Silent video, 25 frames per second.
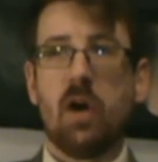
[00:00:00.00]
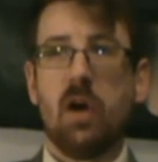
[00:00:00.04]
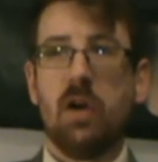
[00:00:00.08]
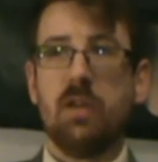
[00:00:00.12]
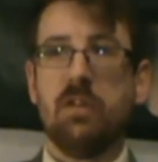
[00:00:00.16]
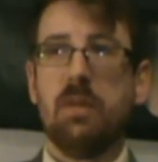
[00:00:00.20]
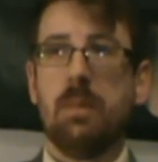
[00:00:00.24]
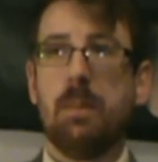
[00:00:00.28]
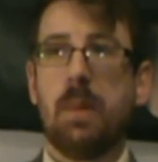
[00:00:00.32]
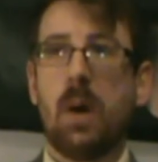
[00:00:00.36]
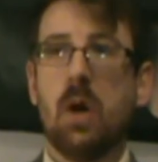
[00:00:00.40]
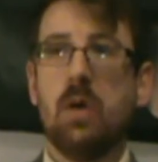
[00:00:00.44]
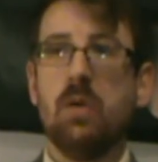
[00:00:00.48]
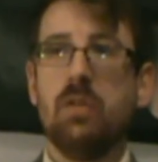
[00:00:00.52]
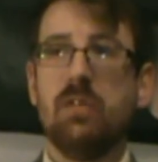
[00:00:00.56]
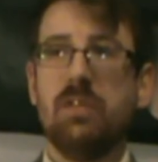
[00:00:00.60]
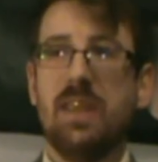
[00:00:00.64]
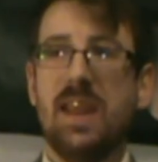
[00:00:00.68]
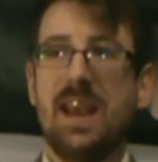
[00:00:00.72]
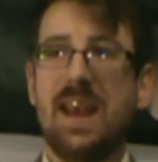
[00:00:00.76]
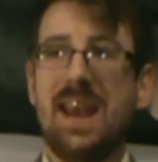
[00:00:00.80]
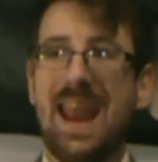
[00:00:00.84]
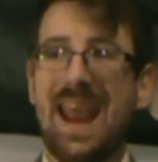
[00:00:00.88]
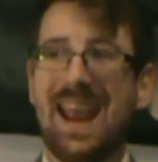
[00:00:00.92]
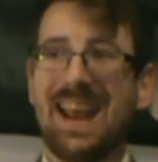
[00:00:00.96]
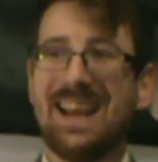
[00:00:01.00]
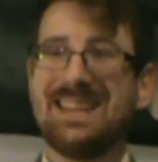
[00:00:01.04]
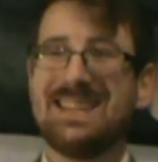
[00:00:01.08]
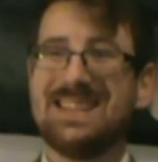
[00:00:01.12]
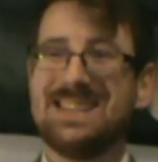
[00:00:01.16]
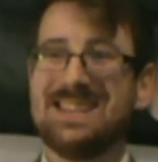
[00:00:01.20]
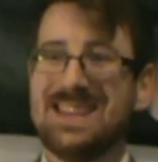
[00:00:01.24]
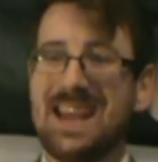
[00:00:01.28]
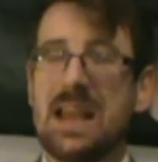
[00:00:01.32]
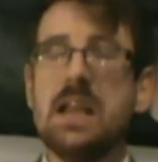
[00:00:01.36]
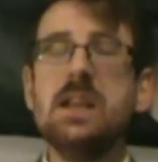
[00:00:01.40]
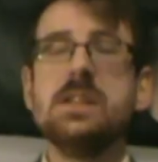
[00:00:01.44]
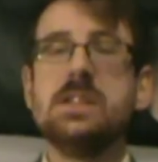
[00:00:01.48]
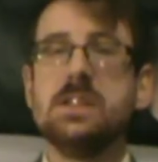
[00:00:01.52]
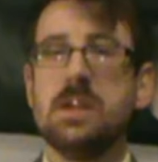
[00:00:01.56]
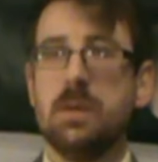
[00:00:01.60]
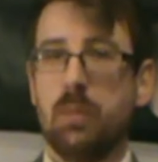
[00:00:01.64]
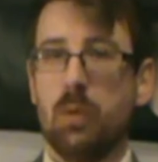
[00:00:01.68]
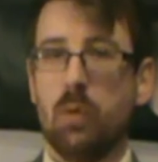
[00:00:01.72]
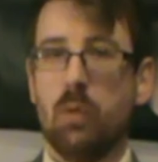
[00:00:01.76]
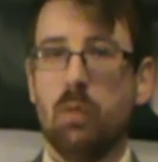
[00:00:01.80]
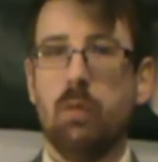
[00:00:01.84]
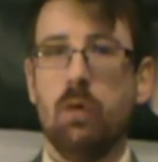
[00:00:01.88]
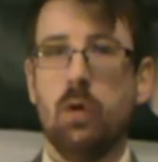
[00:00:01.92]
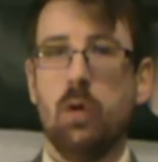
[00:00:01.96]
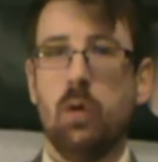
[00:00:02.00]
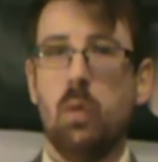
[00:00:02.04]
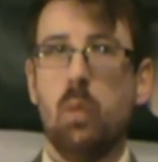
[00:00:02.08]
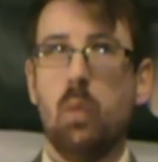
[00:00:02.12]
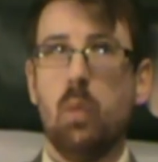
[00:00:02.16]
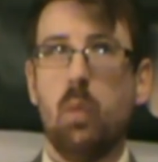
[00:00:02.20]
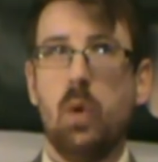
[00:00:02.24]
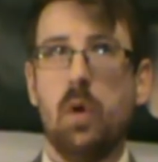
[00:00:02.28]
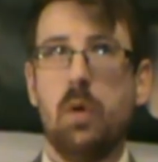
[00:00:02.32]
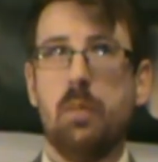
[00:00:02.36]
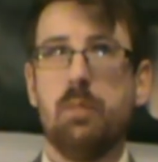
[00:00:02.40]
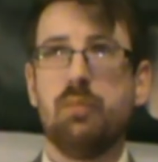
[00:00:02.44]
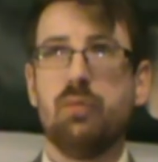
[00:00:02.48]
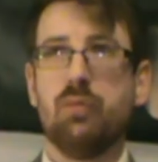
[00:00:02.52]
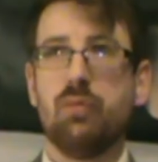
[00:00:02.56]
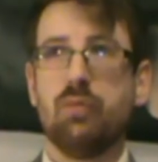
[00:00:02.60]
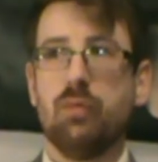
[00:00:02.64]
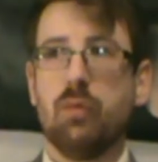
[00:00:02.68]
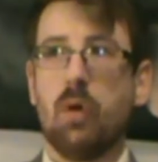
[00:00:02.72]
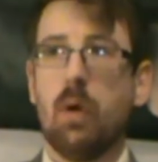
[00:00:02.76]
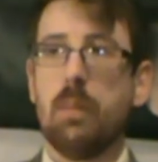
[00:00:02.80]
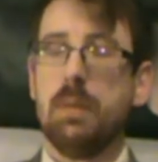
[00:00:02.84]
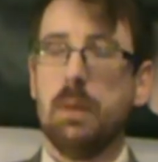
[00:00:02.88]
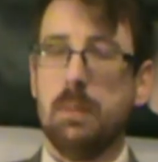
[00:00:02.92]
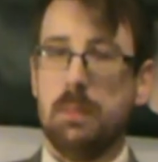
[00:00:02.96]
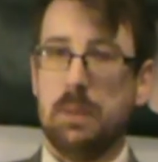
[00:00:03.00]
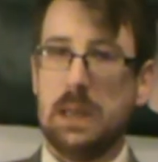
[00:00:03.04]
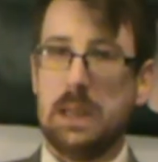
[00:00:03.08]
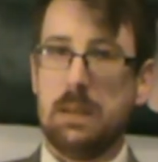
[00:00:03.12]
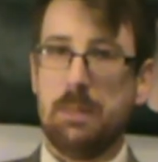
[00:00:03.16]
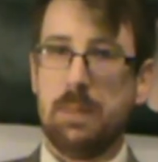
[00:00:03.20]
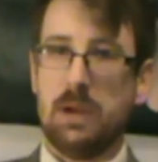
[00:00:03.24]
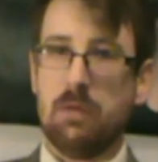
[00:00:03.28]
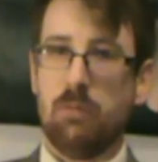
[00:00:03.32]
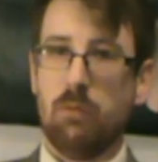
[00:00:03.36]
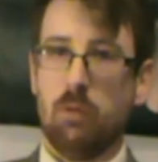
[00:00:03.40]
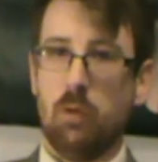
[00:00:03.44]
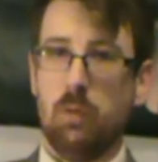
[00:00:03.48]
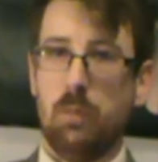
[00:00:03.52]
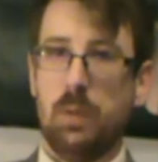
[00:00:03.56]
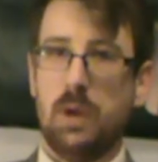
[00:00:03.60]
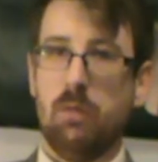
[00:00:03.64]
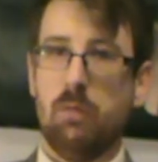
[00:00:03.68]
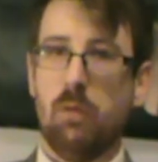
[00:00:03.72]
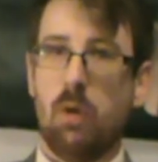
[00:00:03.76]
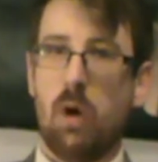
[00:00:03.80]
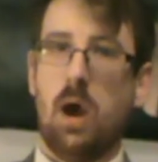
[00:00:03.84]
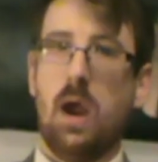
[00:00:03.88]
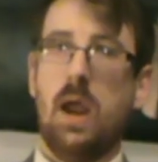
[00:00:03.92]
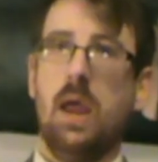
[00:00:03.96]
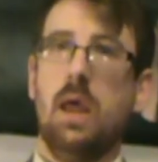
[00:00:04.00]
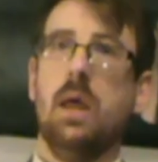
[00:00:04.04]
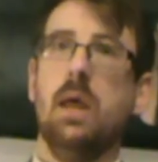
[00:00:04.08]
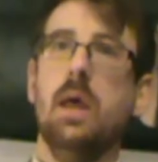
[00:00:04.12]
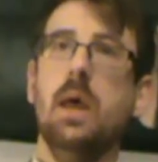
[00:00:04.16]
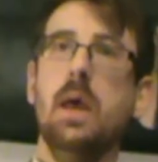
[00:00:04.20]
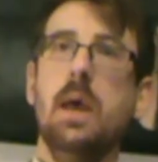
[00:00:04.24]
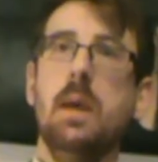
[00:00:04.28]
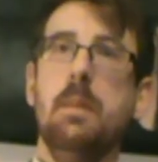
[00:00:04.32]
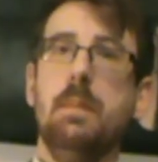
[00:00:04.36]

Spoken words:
I suppose the next sensible route would probably be Ruby Riott,